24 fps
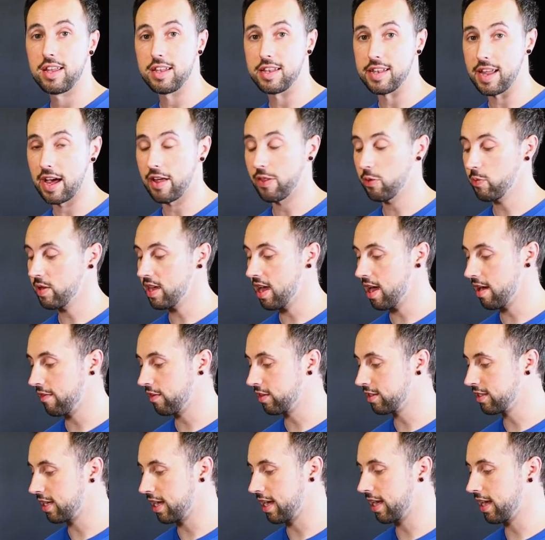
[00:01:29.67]
Now that we have
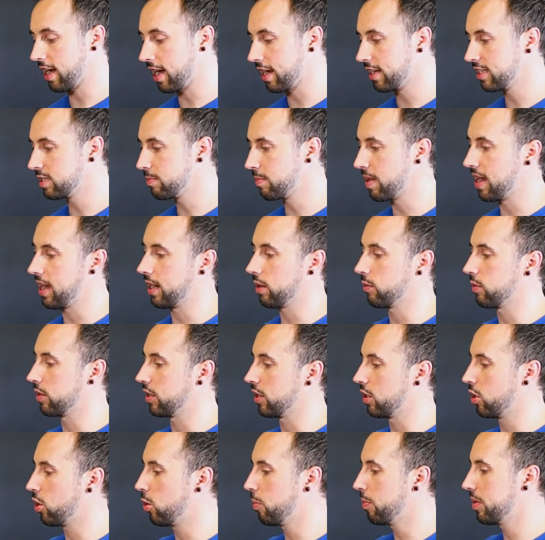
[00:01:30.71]
our tank on its back, we're
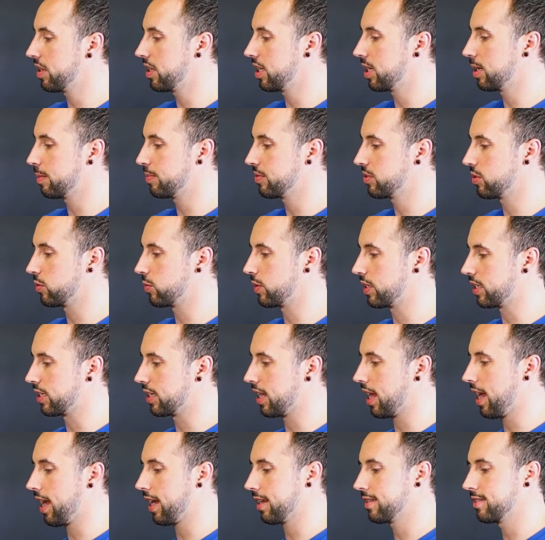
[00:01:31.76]
going to open it up so we
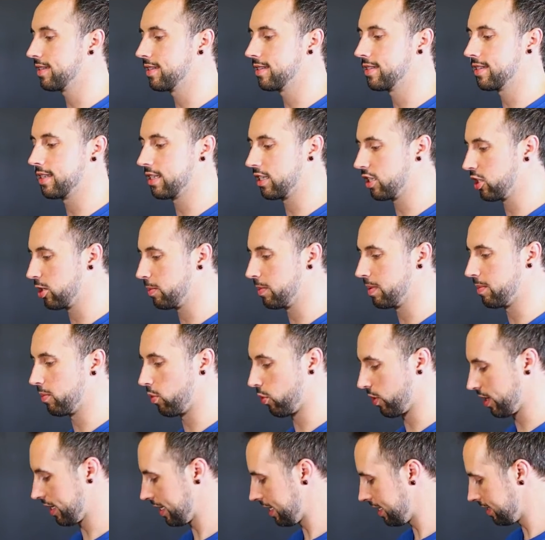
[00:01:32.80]
can access it a little bit
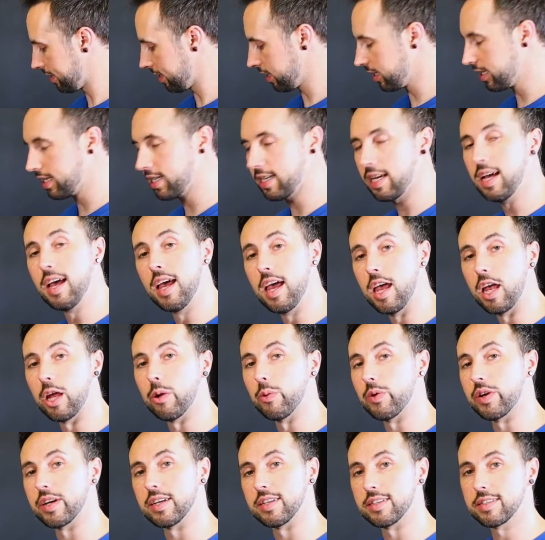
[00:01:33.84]
more easily,
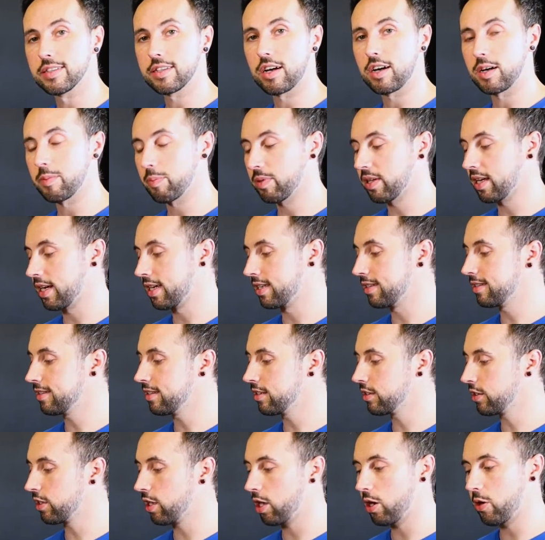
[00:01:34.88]
and we're going to start applying
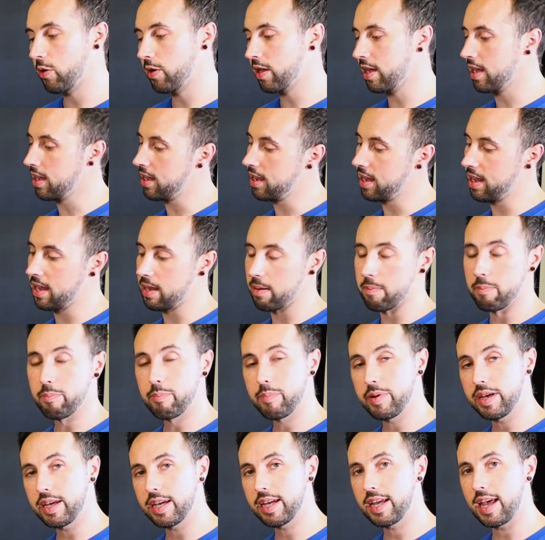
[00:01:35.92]
silicone in a
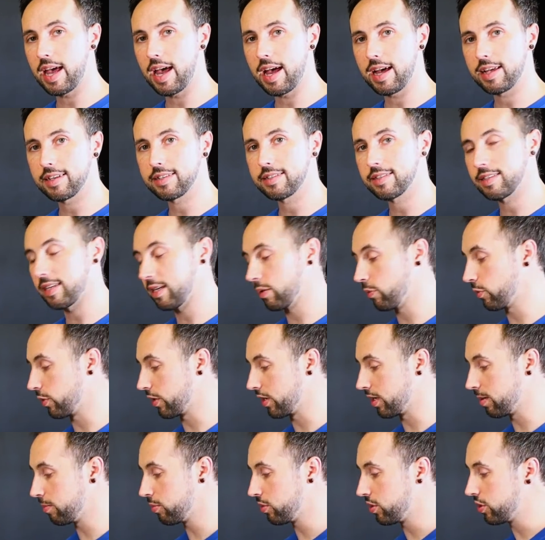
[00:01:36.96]
big S, and we're
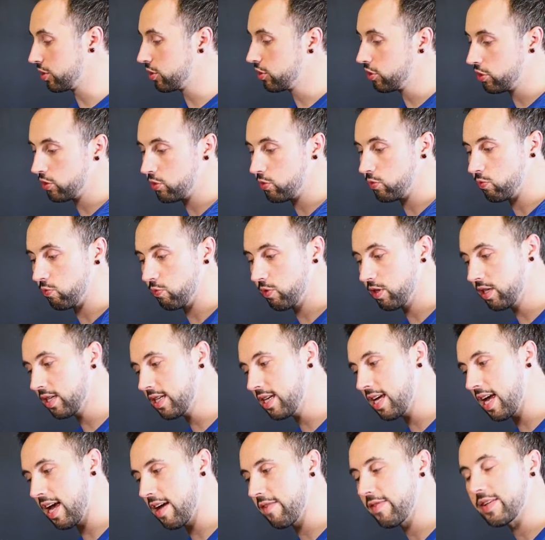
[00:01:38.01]
going to put two
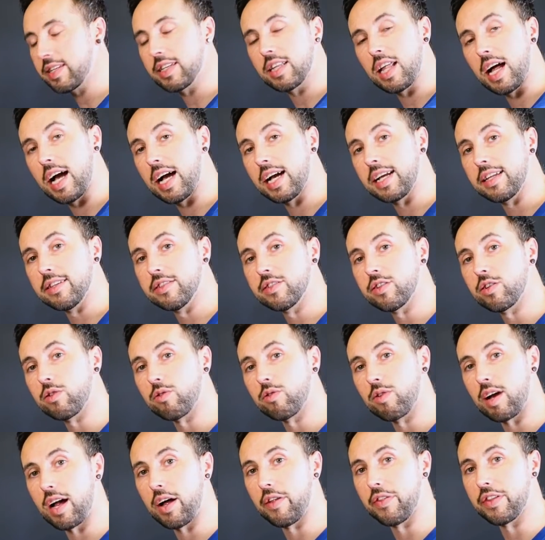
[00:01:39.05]
really heavy lines
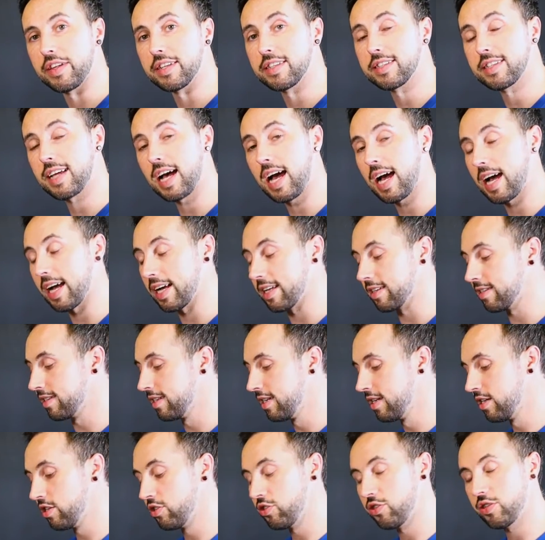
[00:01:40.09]
around the sides
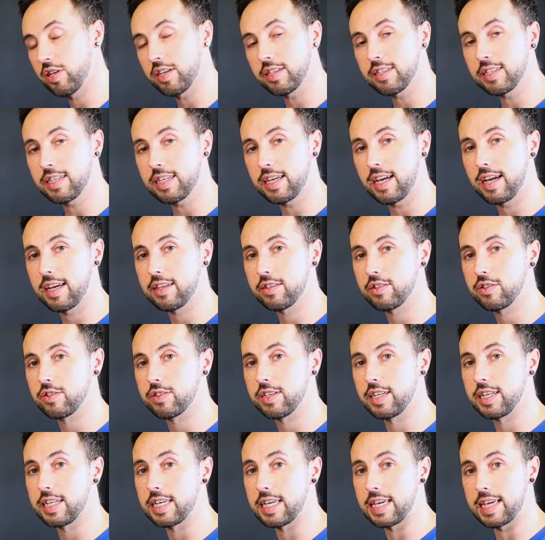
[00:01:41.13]
just in case there's
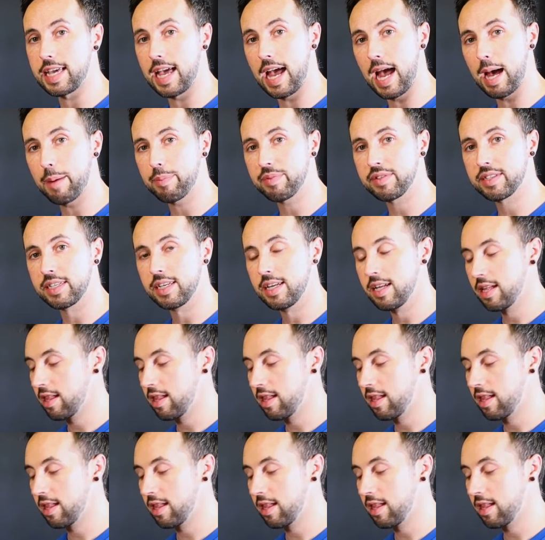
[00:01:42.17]
any gaps.